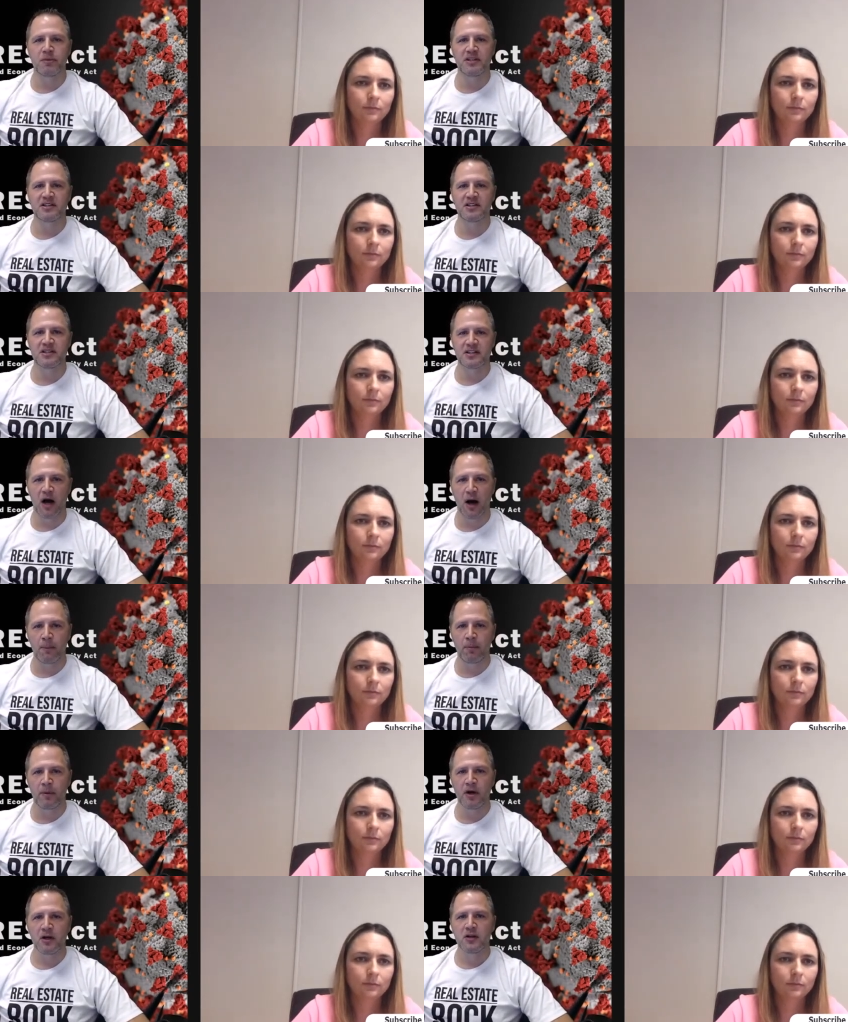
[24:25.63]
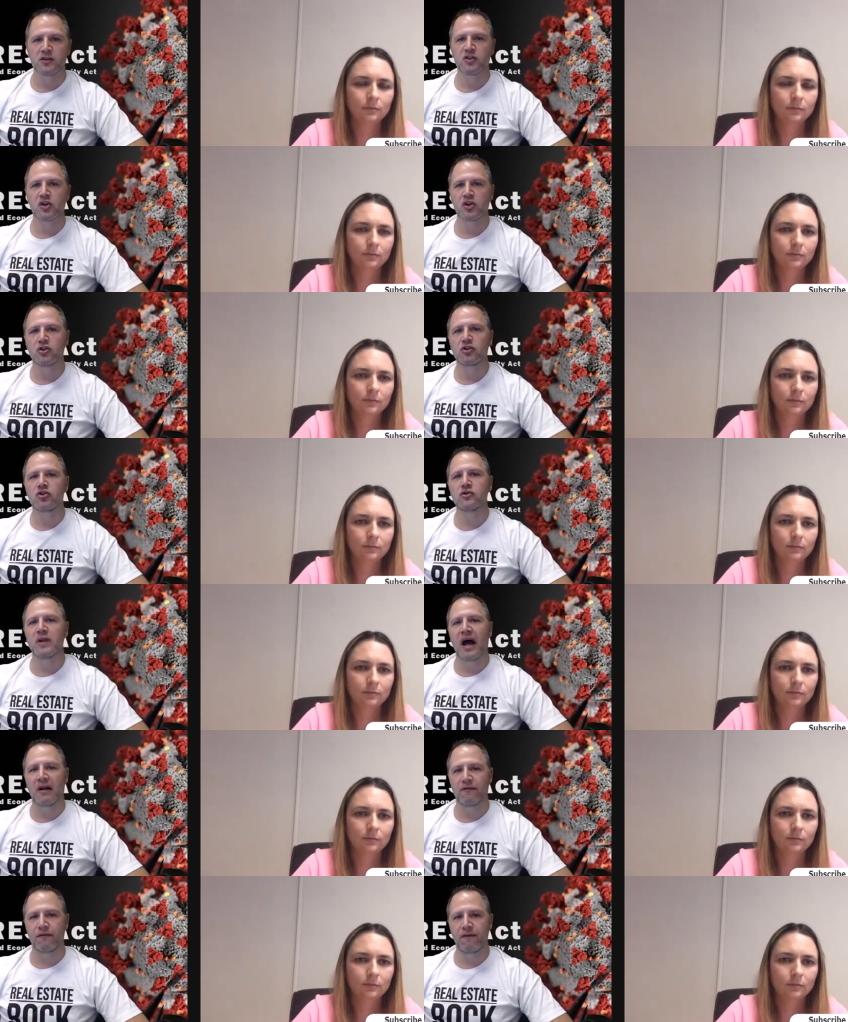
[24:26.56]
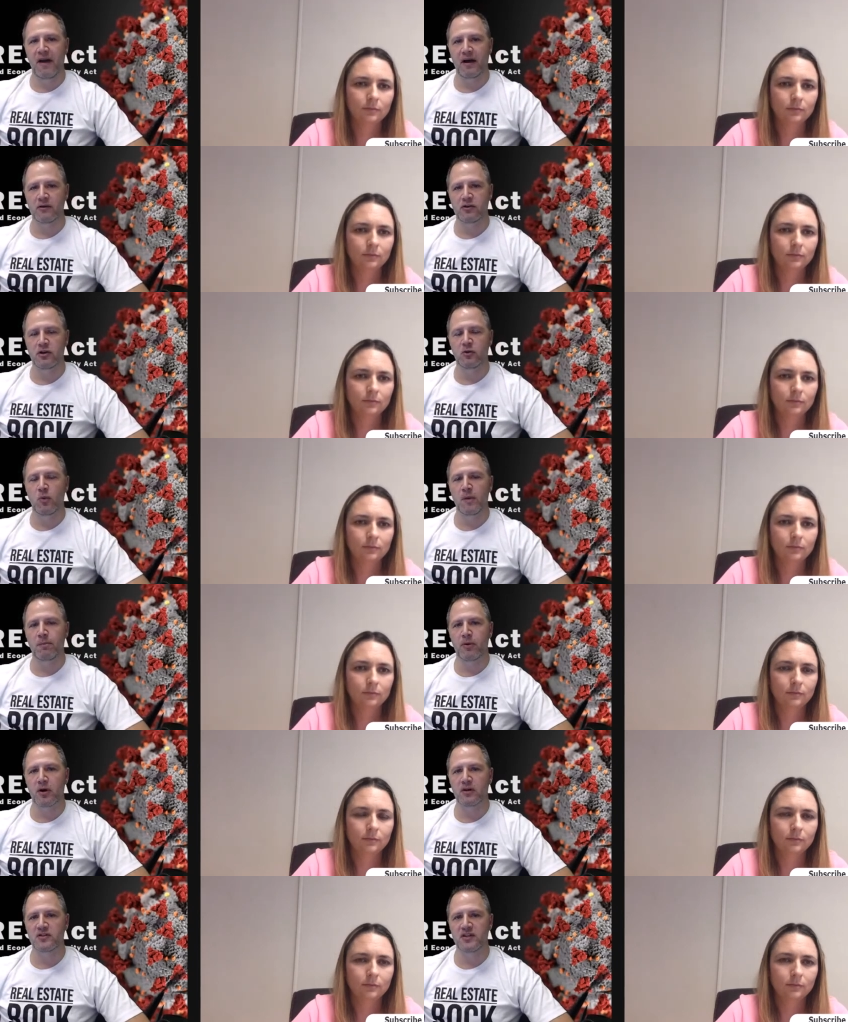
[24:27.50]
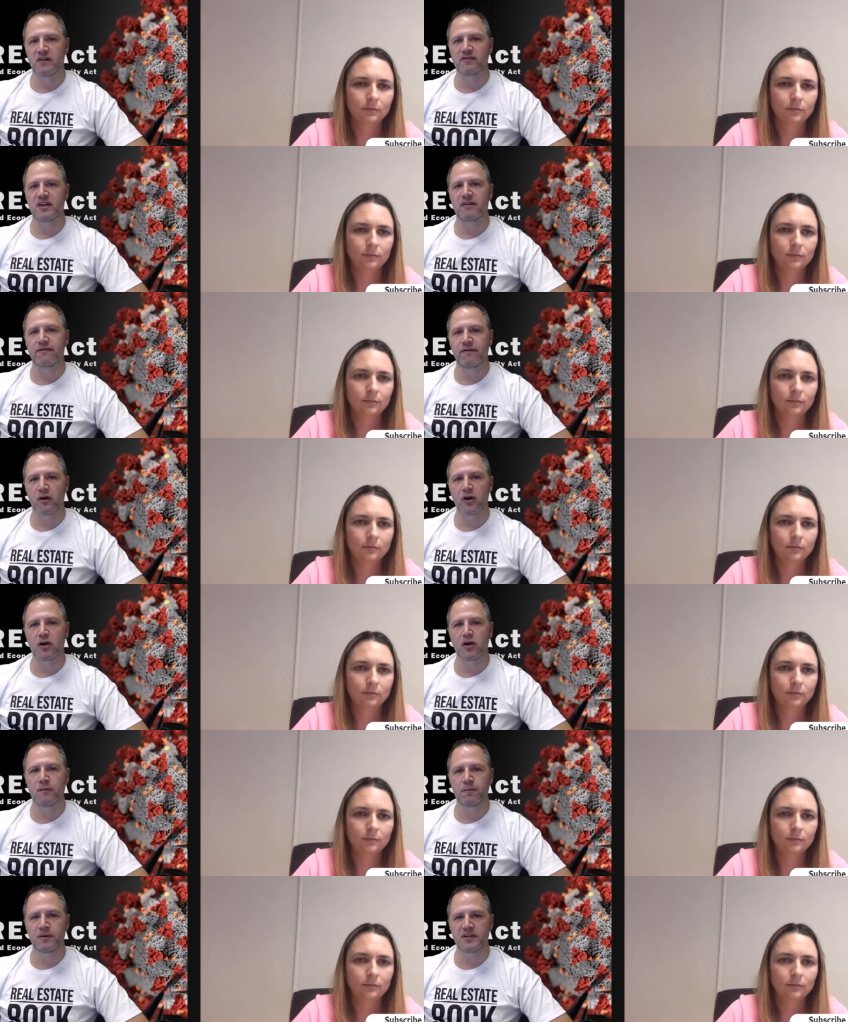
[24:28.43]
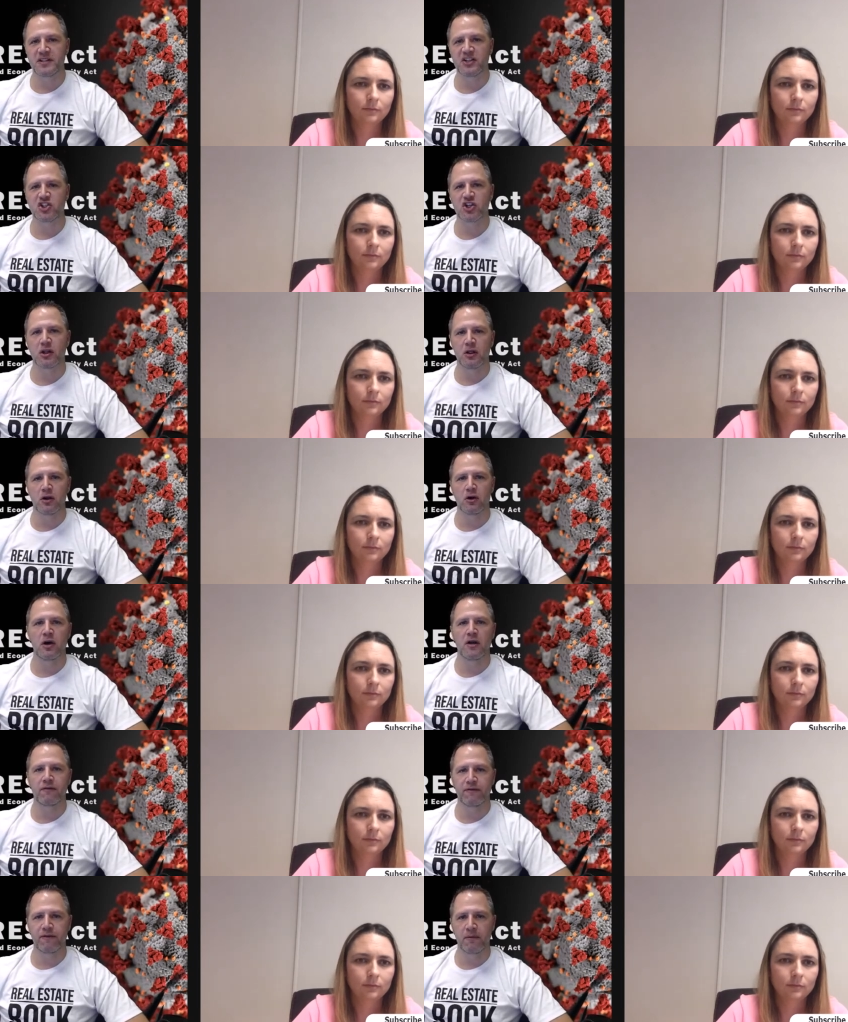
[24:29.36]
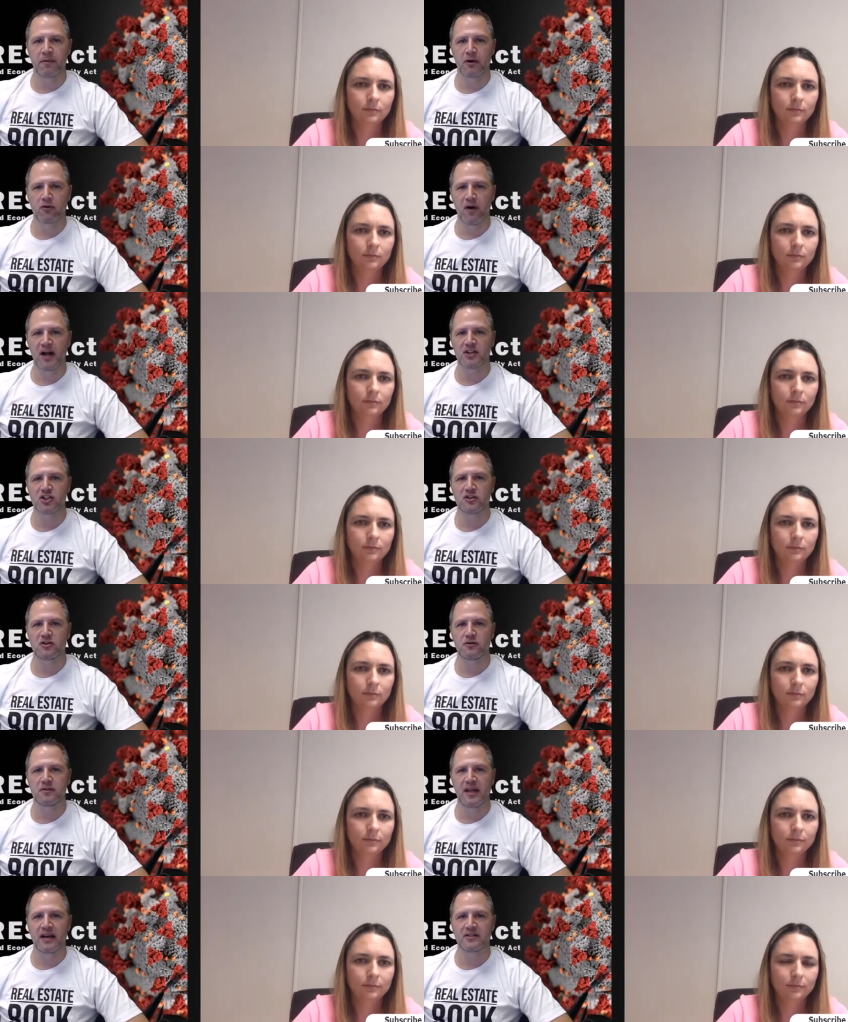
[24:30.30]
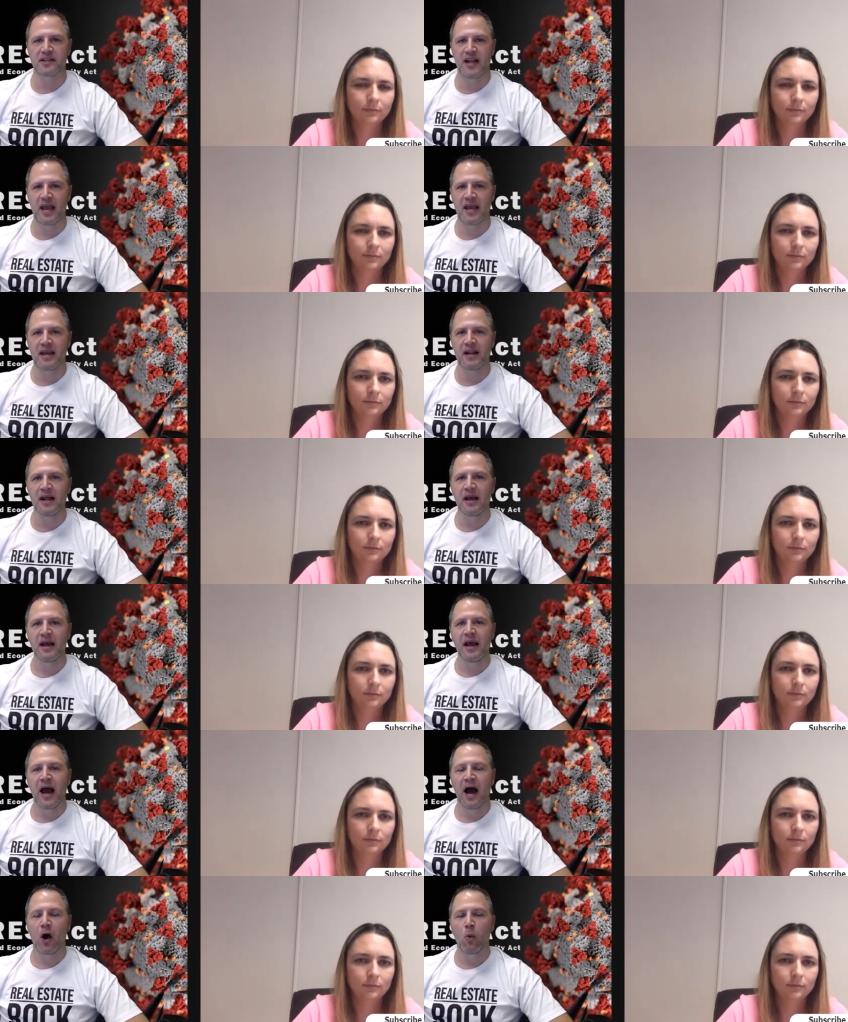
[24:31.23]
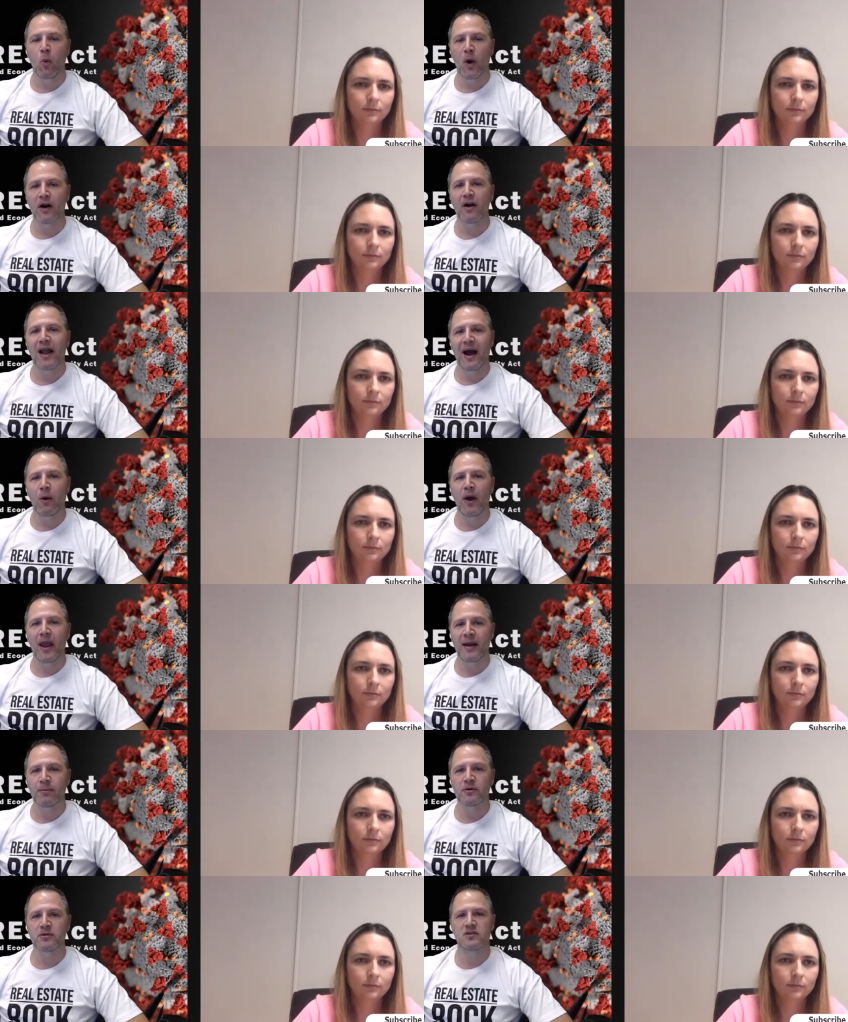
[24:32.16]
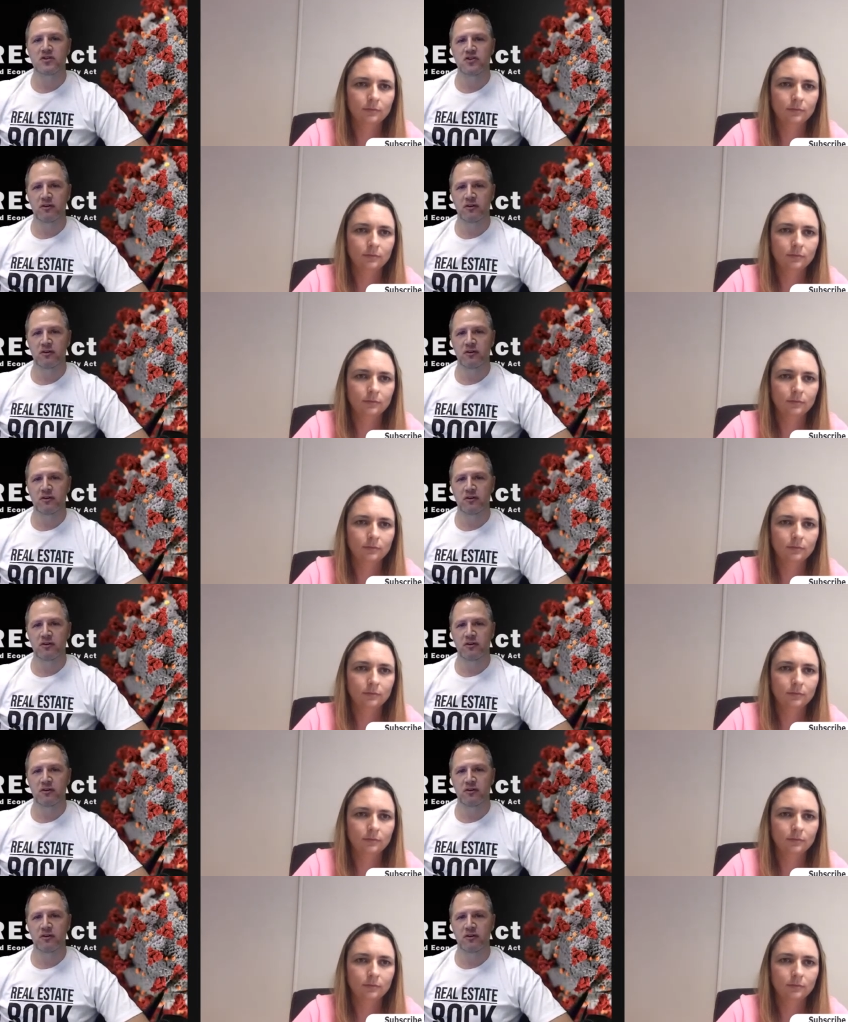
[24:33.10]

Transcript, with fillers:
Speaker 1: your business up so you do not fail. We put ourselves in a very good position learning from the crash of 2008. How we're now able to